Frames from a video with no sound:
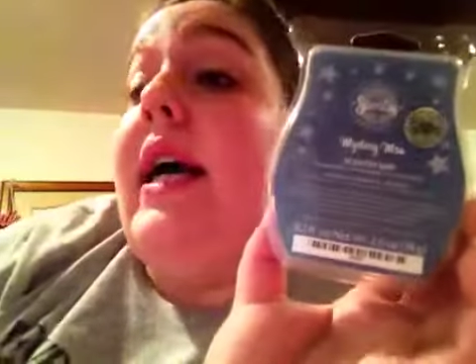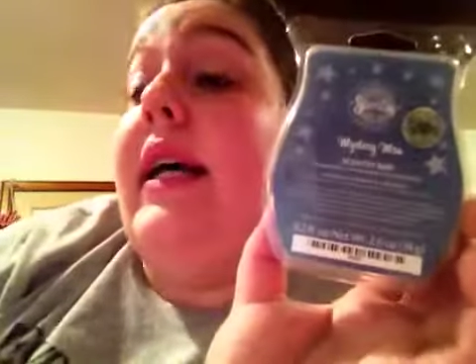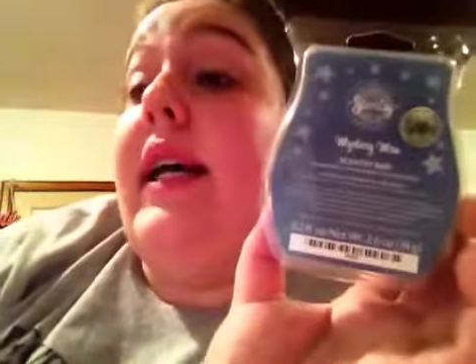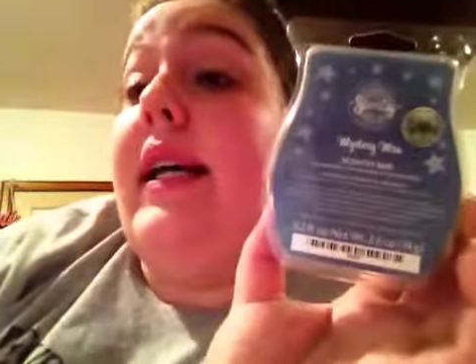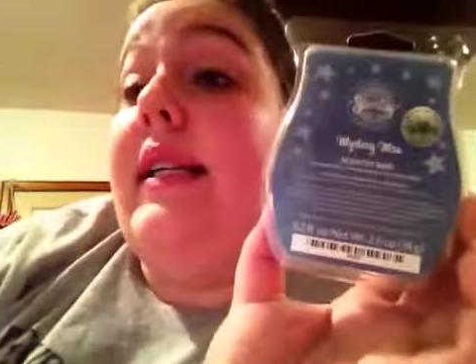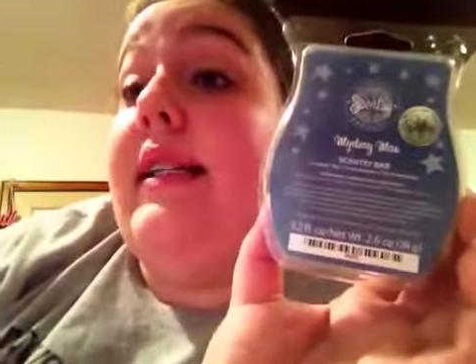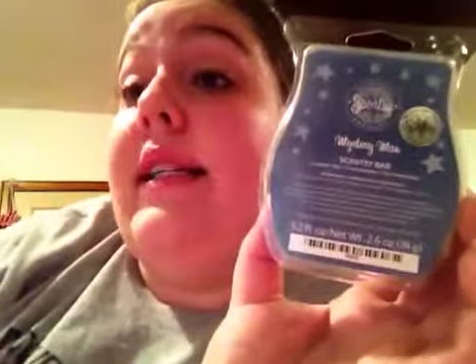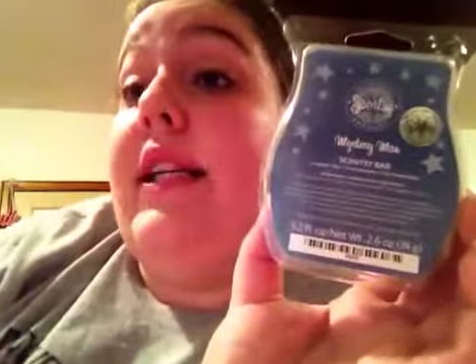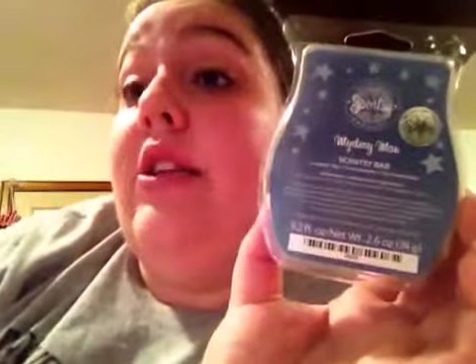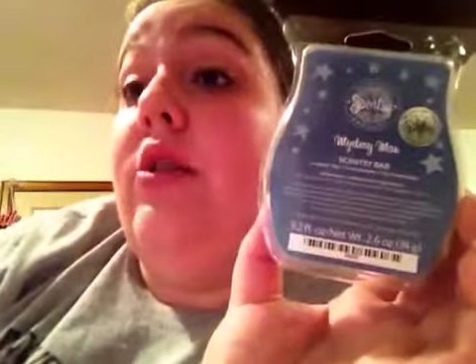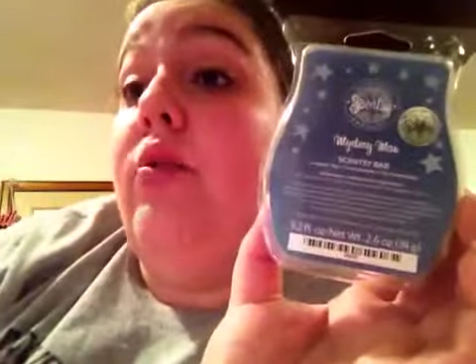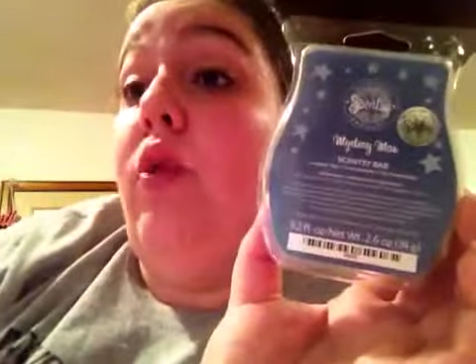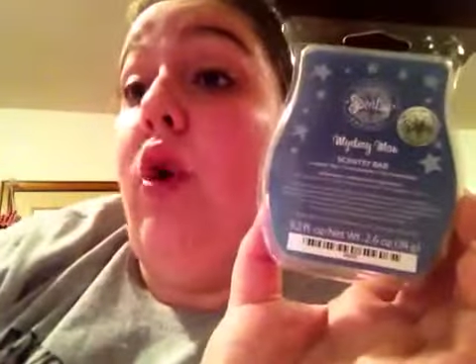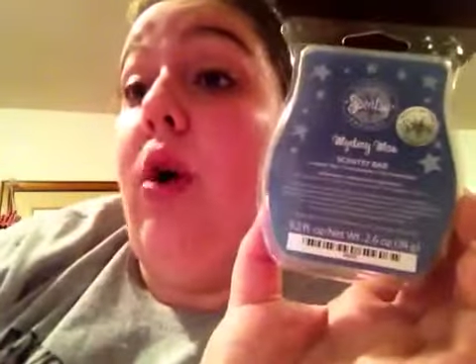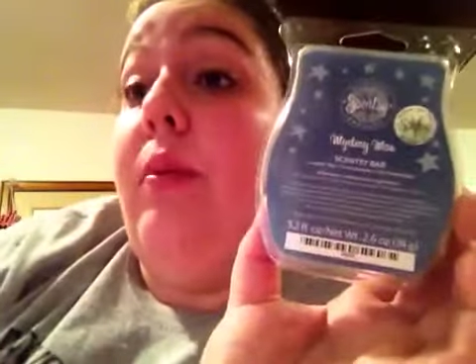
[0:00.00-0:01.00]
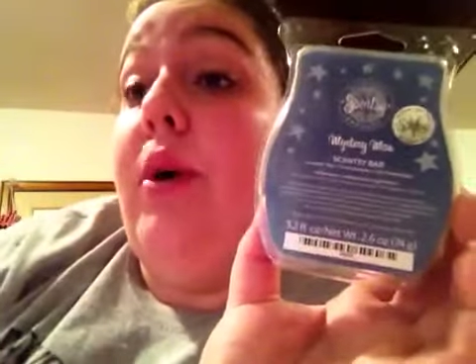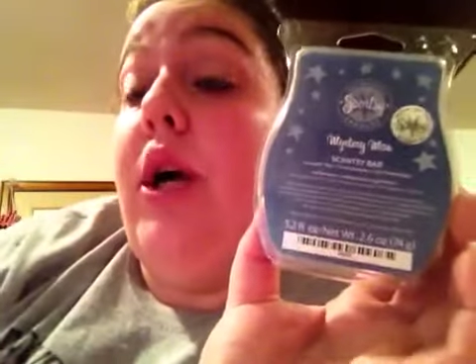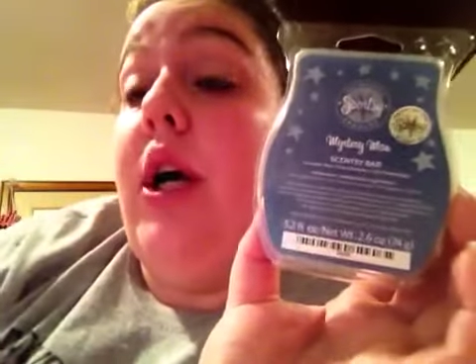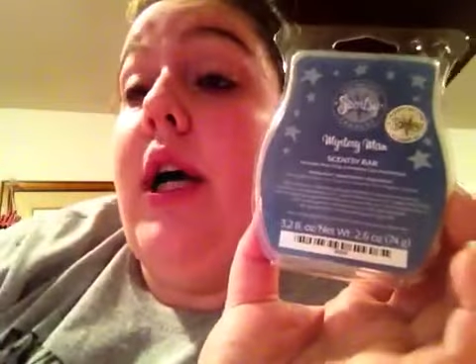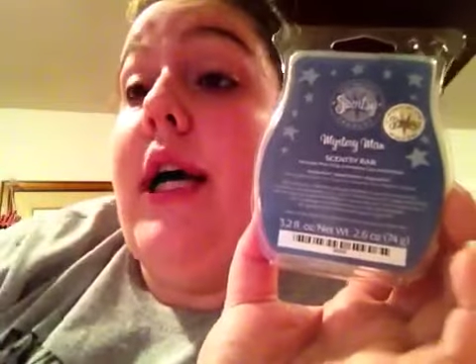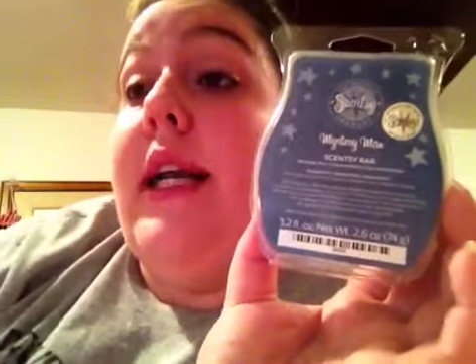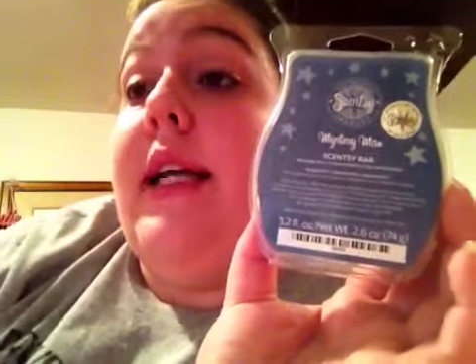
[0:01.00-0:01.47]
And I seen the
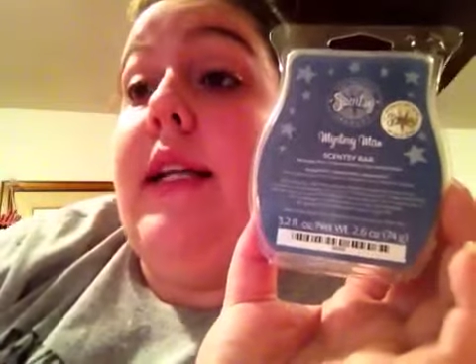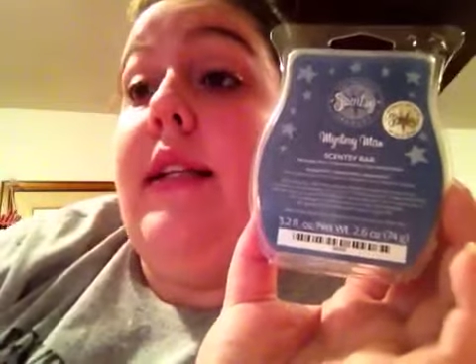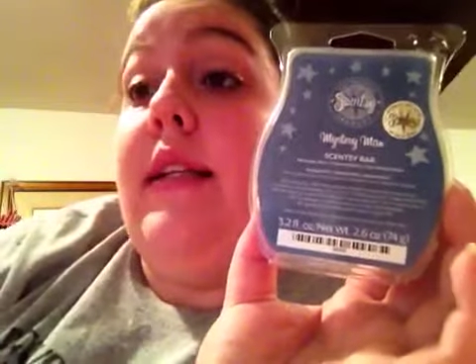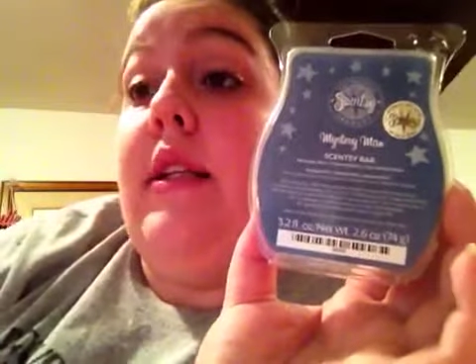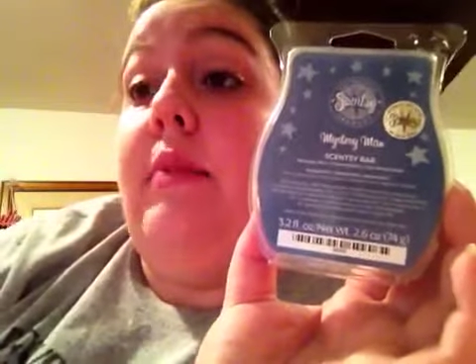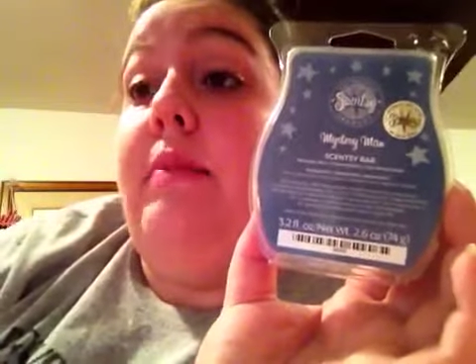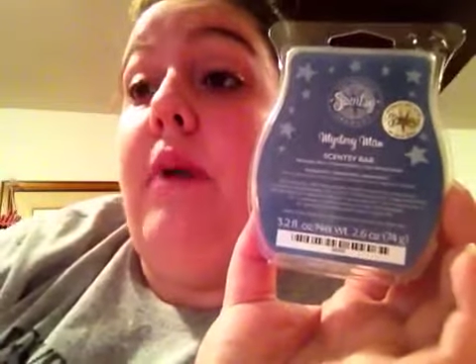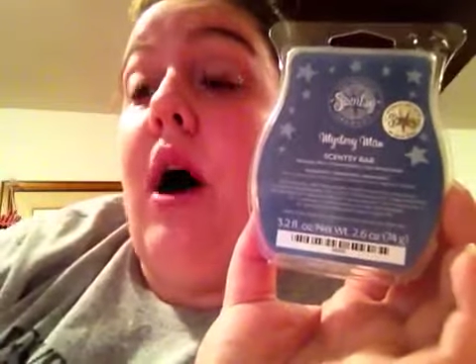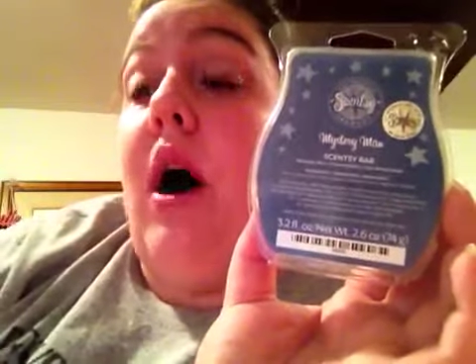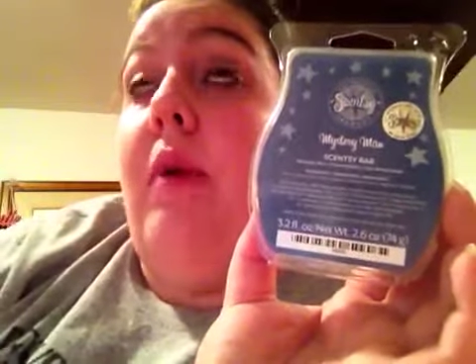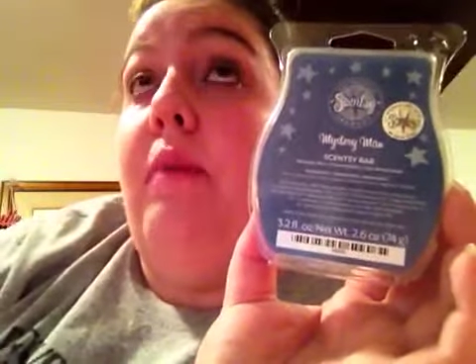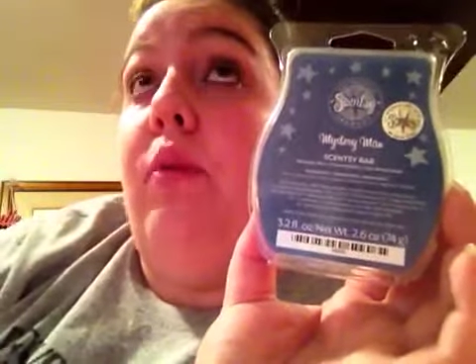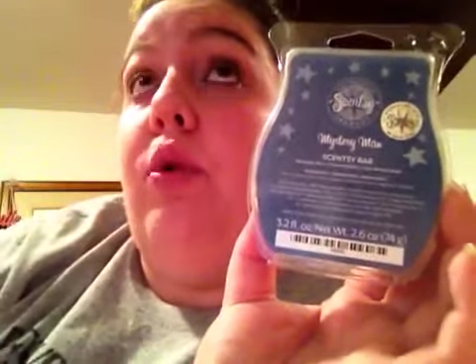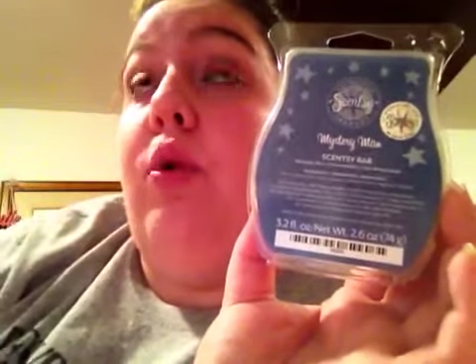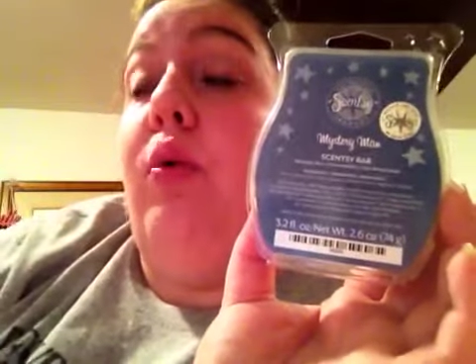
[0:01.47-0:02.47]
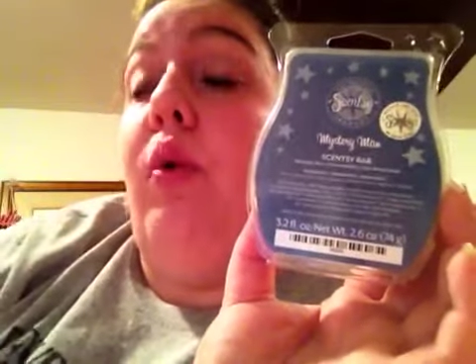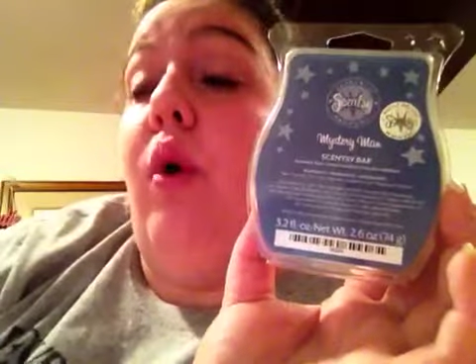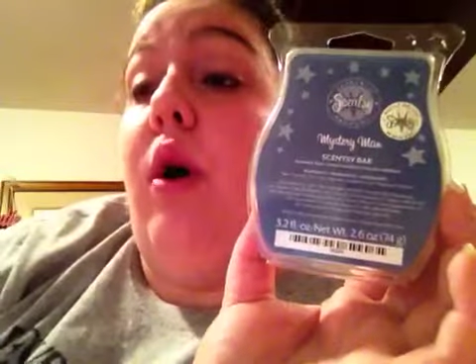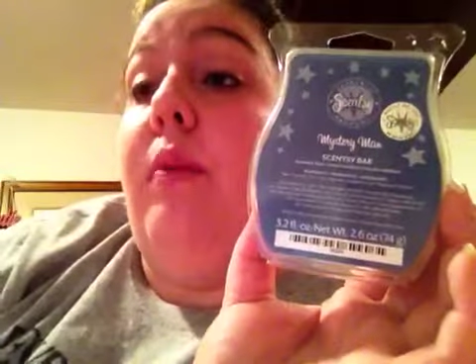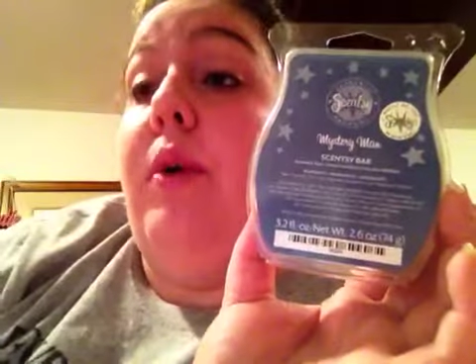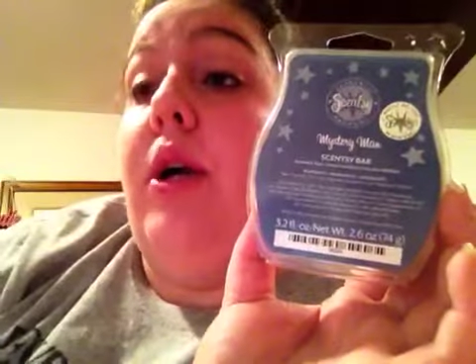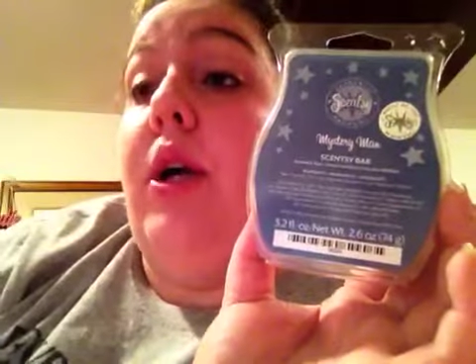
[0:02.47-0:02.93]
warmer, and the
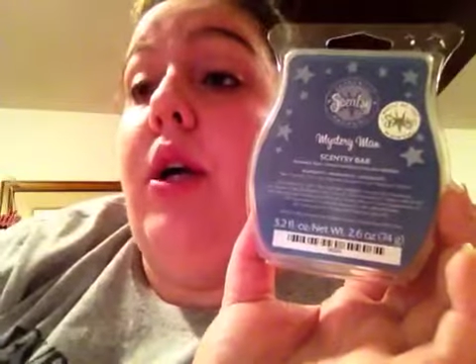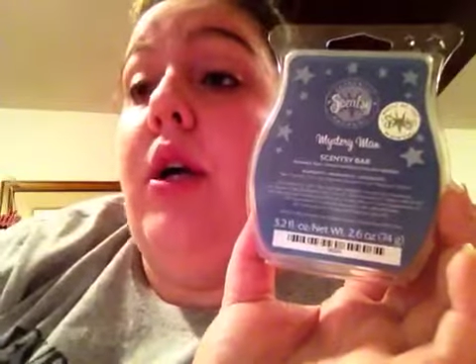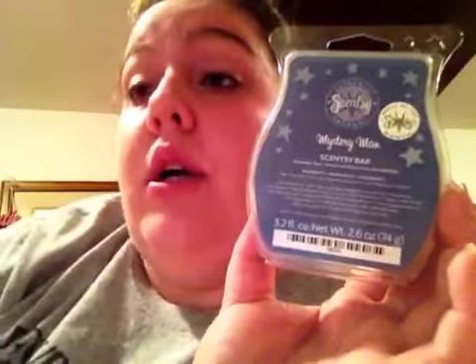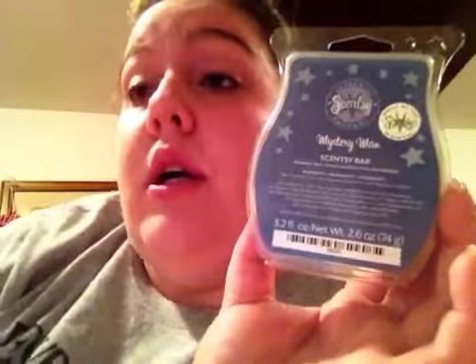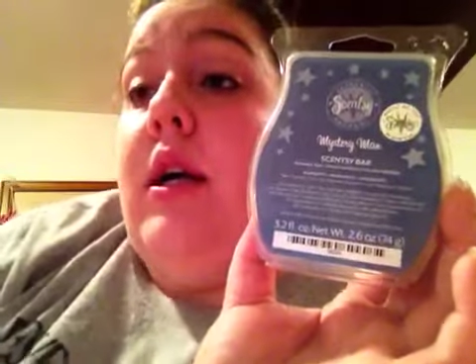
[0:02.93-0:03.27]
warmer